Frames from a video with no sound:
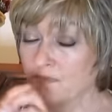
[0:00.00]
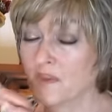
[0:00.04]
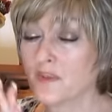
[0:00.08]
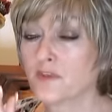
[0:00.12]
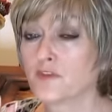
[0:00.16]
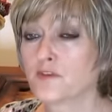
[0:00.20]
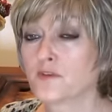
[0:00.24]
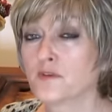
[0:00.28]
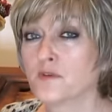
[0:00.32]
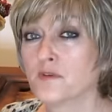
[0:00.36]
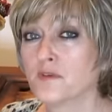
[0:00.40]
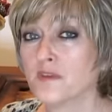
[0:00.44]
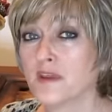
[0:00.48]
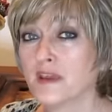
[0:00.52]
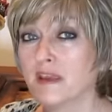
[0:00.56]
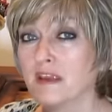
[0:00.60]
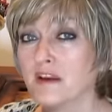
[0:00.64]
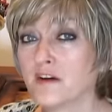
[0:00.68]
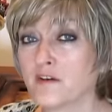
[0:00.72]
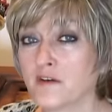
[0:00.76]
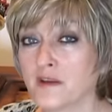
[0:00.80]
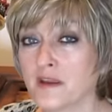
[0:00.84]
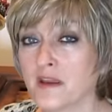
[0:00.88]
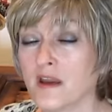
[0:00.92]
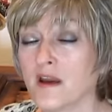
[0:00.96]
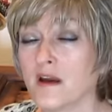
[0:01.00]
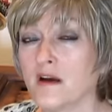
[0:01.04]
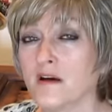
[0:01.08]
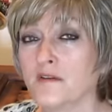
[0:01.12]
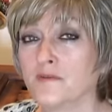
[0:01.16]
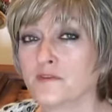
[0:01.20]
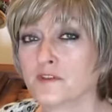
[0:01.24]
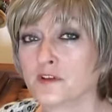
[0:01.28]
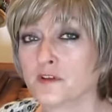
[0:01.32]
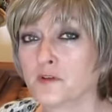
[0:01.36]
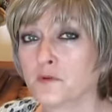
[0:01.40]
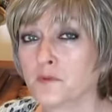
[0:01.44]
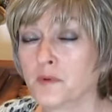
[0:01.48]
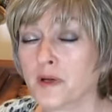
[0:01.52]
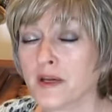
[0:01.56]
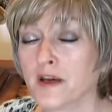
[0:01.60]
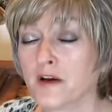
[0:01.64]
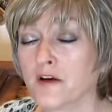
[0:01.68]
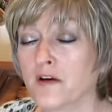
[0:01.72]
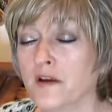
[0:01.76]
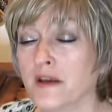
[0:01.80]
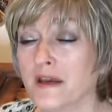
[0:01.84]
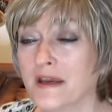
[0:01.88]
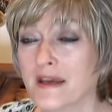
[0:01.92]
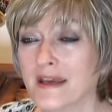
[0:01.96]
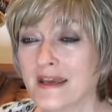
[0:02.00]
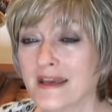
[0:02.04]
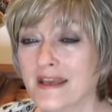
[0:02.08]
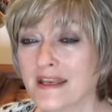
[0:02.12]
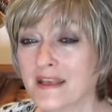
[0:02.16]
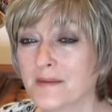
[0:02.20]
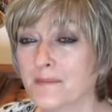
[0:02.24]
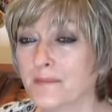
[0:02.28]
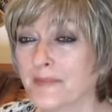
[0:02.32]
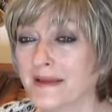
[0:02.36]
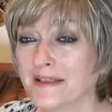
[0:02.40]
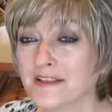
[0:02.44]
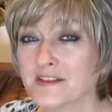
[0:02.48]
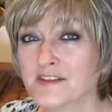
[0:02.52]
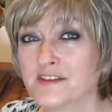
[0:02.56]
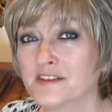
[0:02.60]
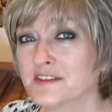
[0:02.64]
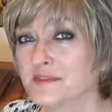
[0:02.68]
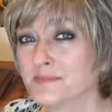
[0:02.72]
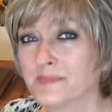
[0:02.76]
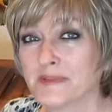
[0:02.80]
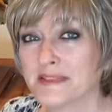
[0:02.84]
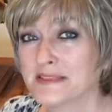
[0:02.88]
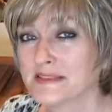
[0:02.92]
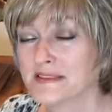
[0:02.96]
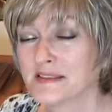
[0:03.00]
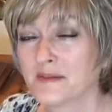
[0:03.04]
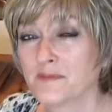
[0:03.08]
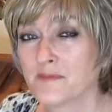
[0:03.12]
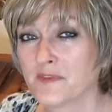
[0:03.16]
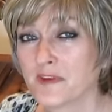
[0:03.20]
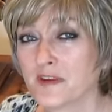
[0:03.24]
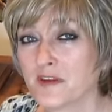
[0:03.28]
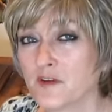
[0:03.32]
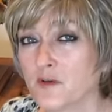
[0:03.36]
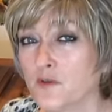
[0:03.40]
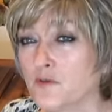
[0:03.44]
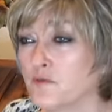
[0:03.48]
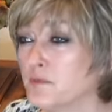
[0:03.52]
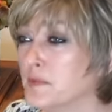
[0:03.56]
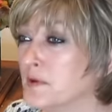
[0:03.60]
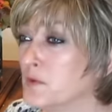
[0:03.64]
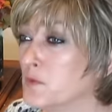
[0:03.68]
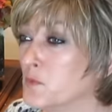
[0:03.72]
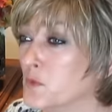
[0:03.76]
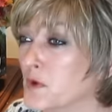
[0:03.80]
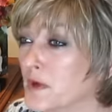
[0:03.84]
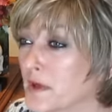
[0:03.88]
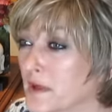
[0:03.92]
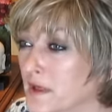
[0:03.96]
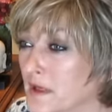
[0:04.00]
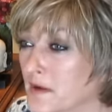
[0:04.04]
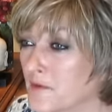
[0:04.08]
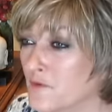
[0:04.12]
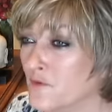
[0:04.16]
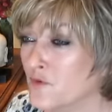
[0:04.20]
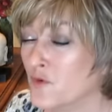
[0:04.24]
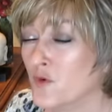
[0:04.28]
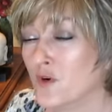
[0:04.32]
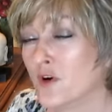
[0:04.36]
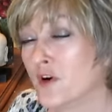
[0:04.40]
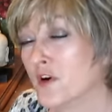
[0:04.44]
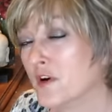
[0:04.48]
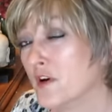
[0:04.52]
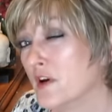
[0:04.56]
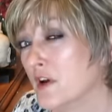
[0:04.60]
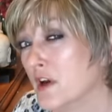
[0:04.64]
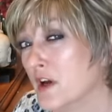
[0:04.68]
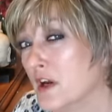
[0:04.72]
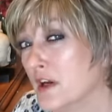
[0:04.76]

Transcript: through the area of career, and it might just be something you've been working for.